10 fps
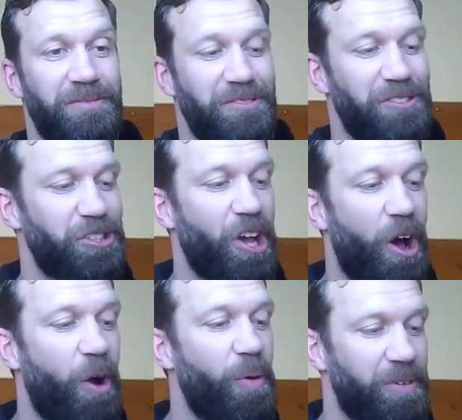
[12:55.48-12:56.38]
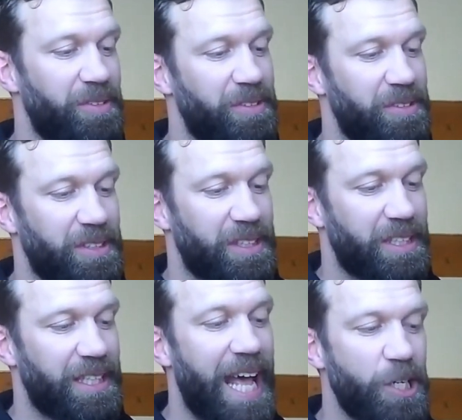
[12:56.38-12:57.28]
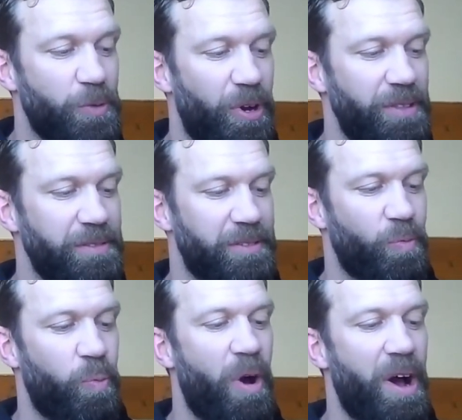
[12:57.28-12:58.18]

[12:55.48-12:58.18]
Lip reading: So last one, what